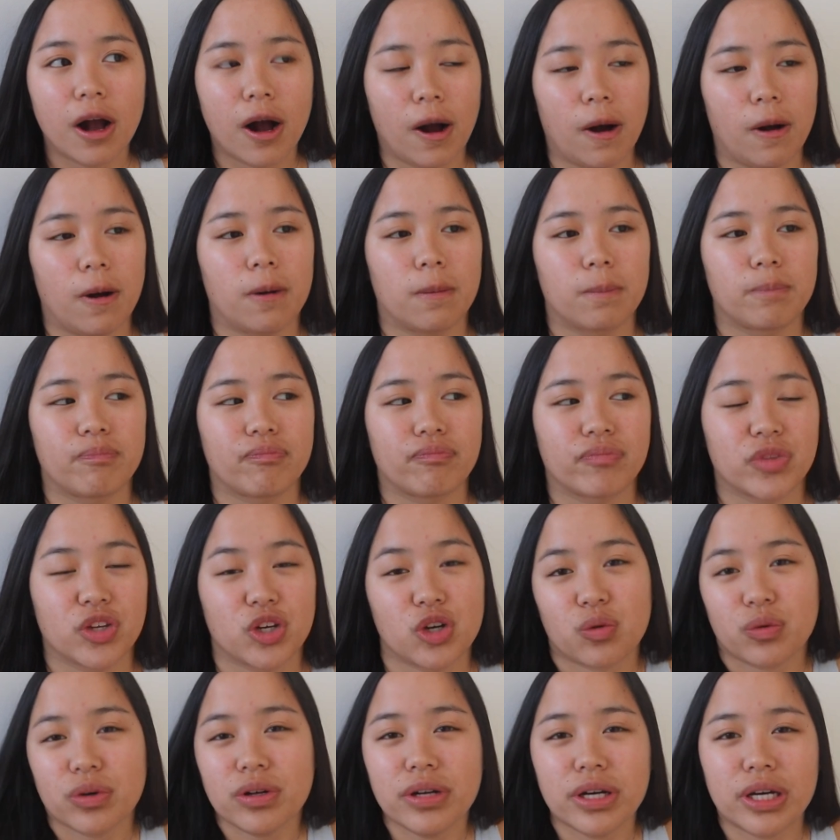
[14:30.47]

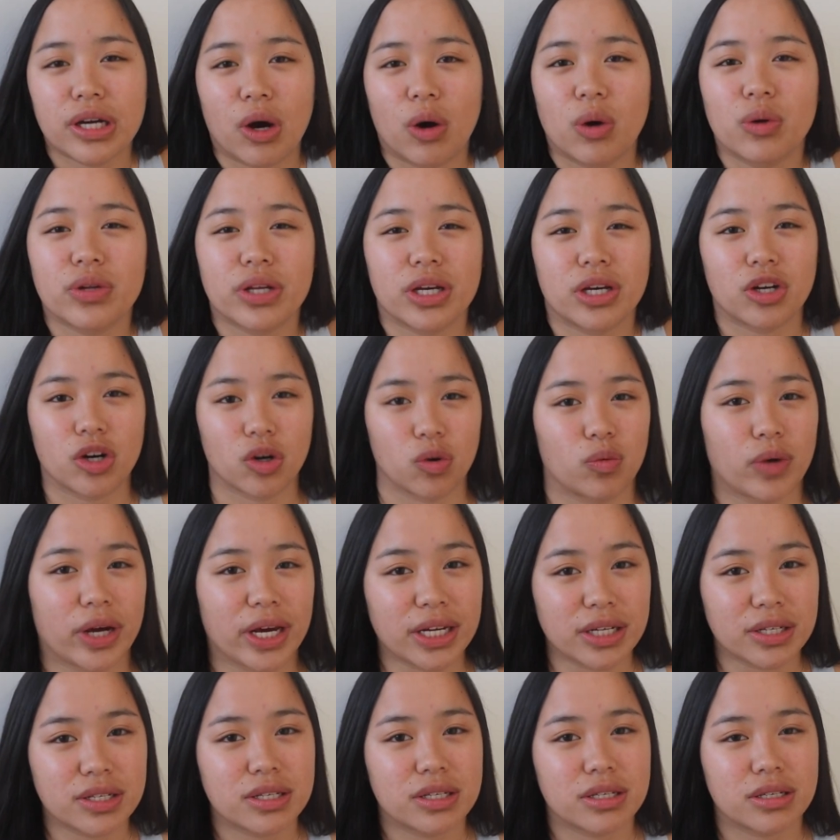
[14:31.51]
You're really only in a
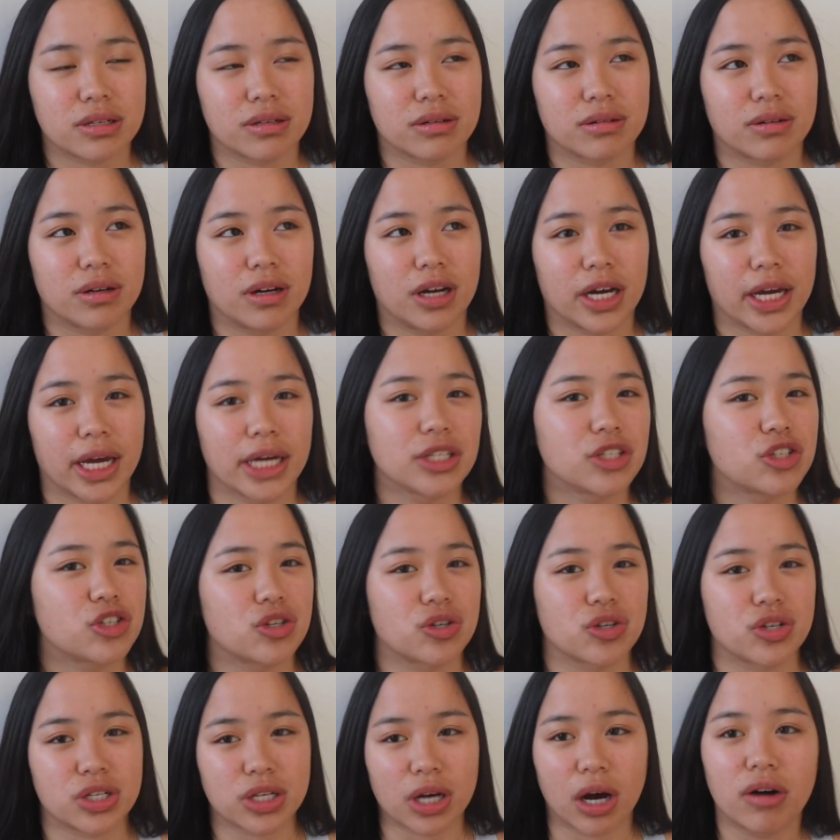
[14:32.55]
race against
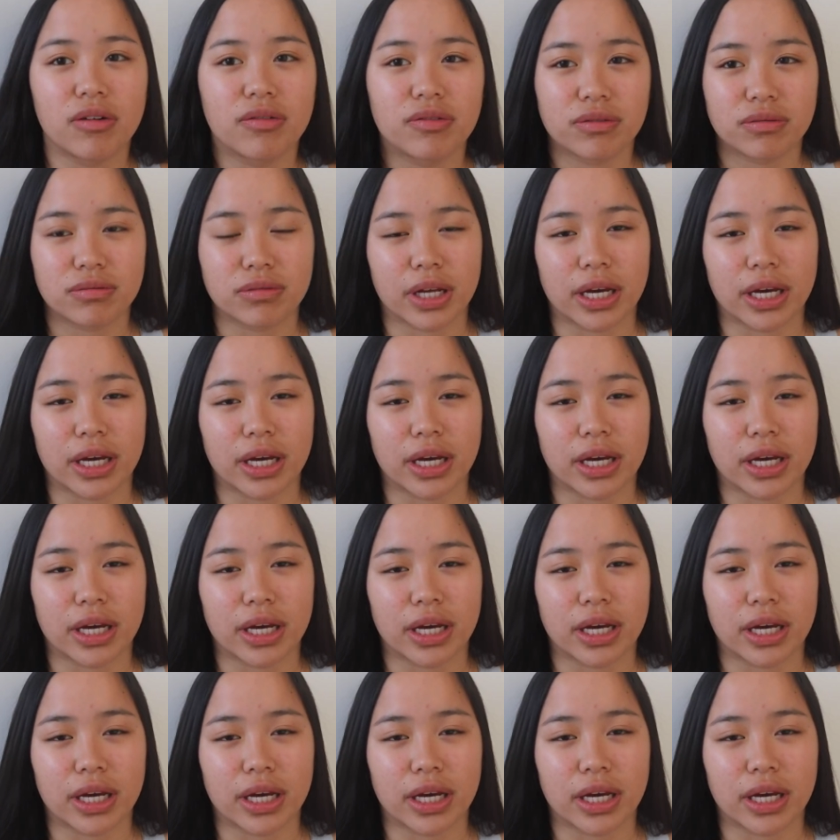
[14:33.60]
yourself.